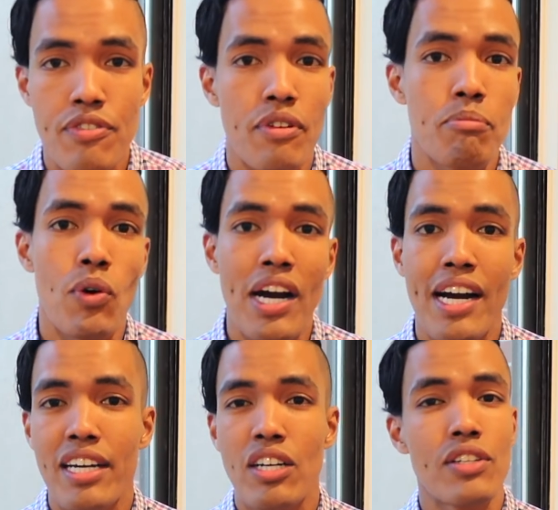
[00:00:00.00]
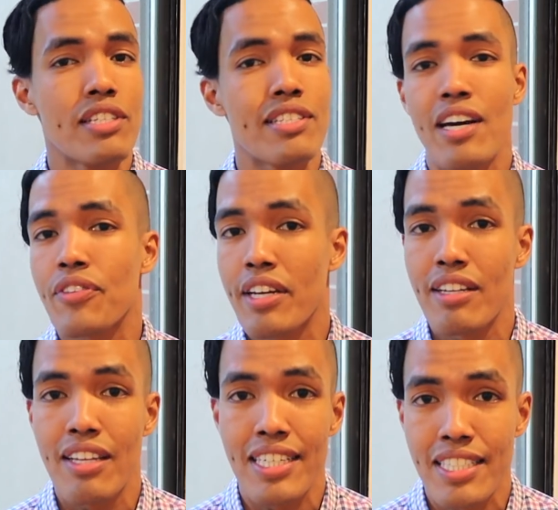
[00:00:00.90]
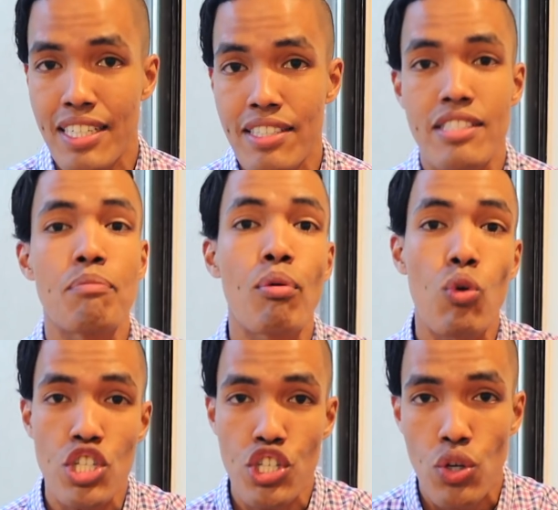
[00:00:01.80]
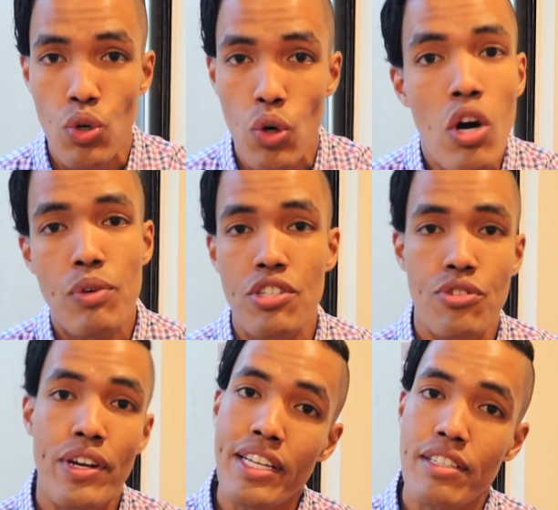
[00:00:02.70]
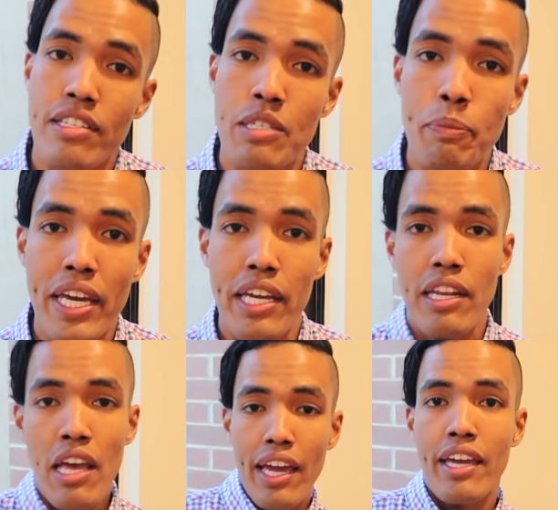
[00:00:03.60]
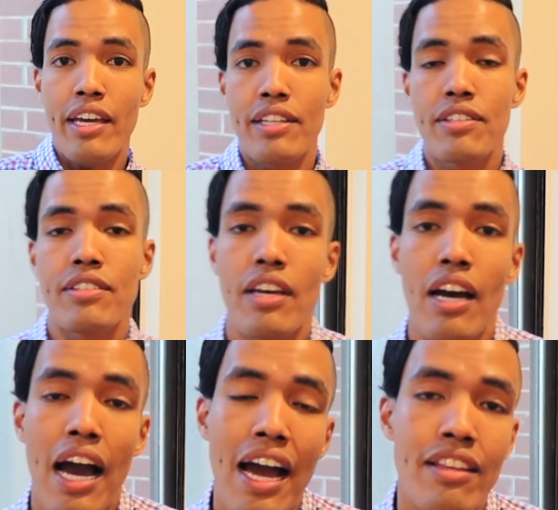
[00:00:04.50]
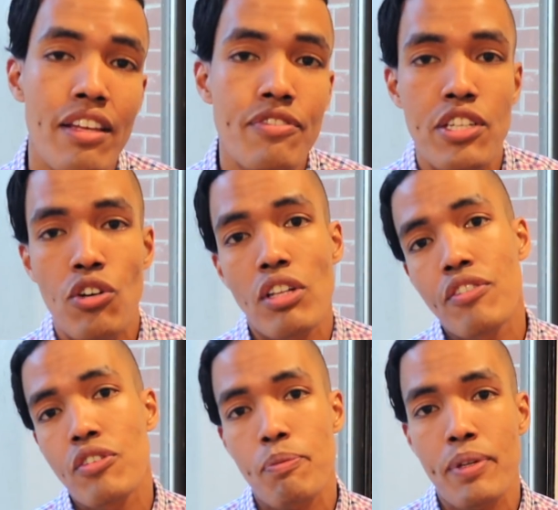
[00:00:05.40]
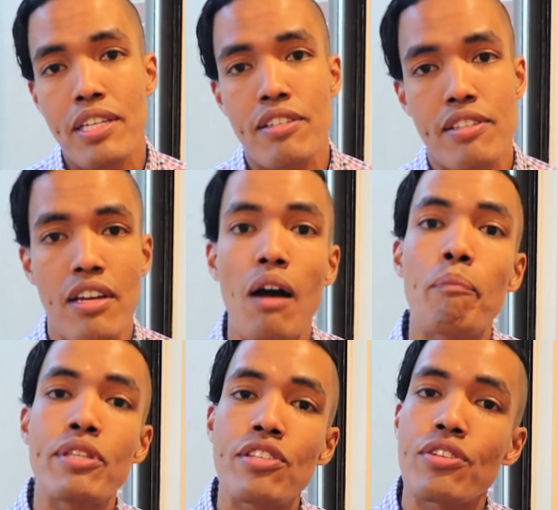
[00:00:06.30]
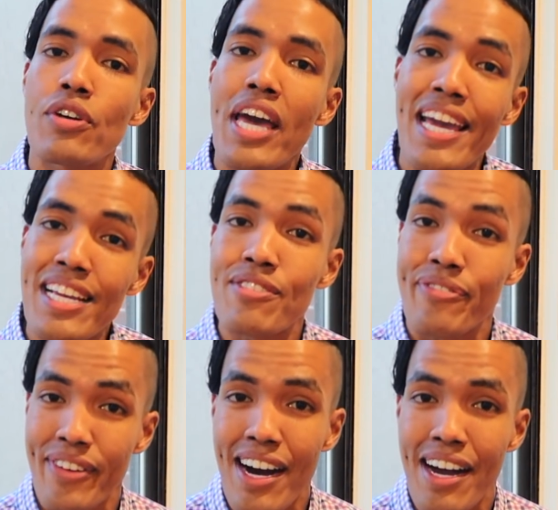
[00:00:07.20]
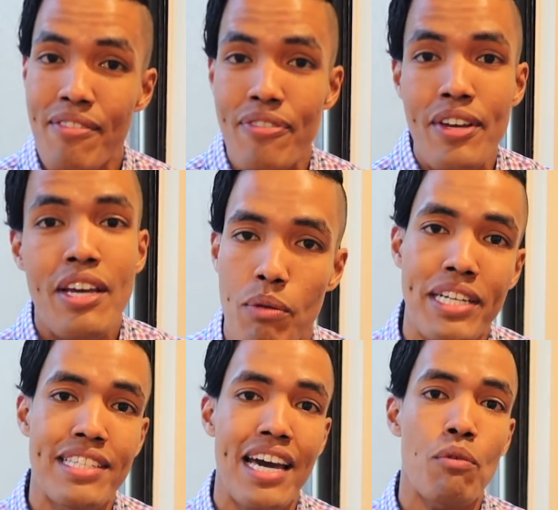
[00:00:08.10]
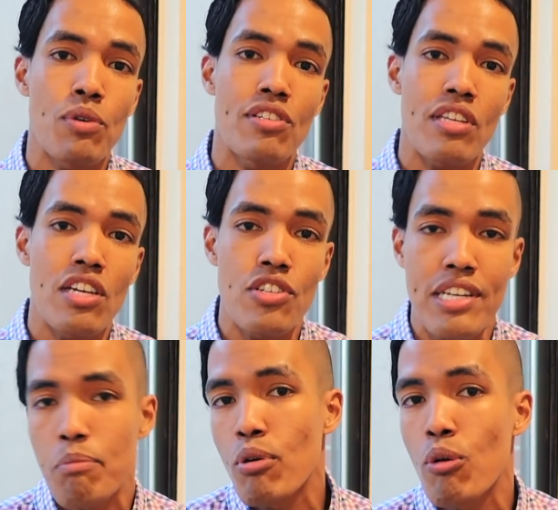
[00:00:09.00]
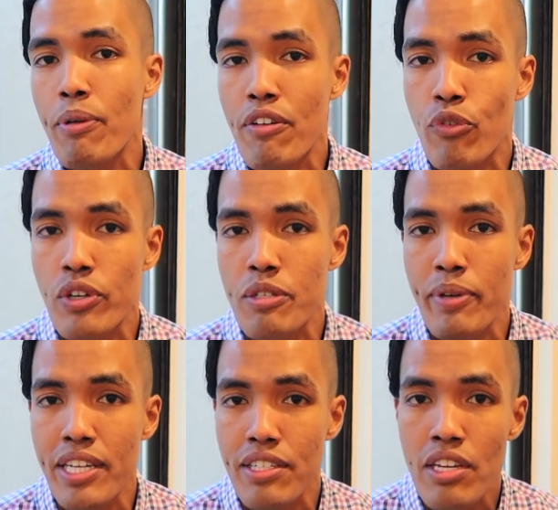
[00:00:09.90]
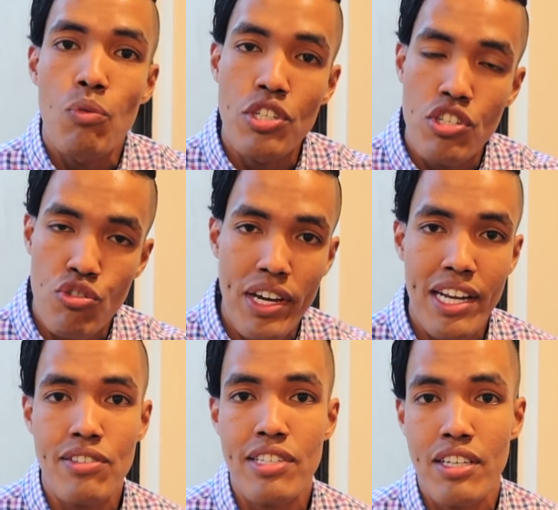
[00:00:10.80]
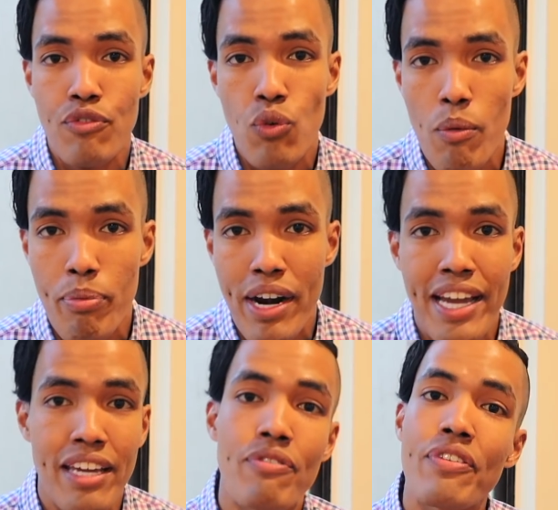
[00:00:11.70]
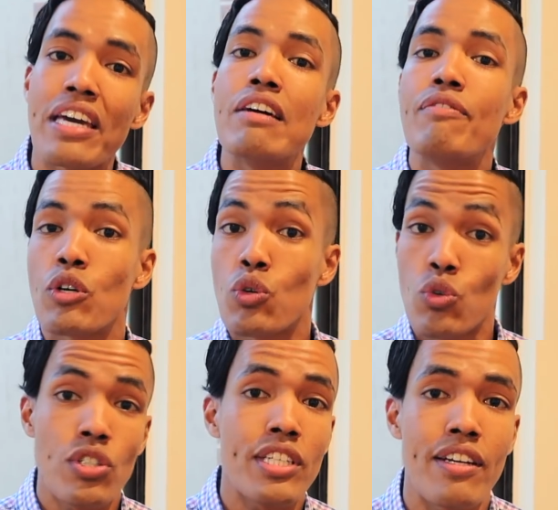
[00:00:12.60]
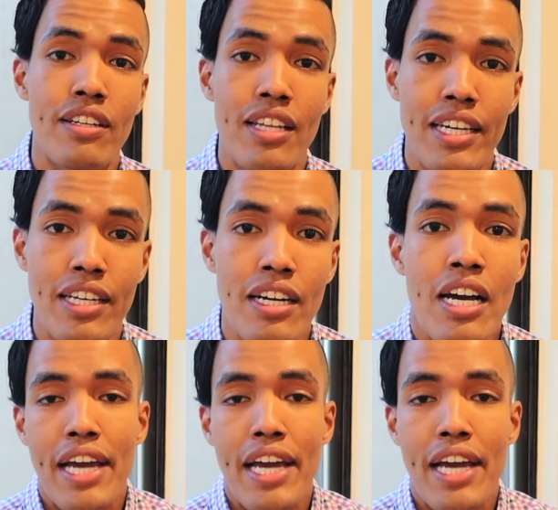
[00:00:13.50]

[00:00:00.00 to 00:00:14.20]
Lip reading: from Ohio to South Carolina to Portugal, which is right next to Spain. And I lived in all of those places up until age 5, where my dad was stationed at Pope Air Force Base, which is right outside of Fort Bragg in Fayetteville, North Carolina.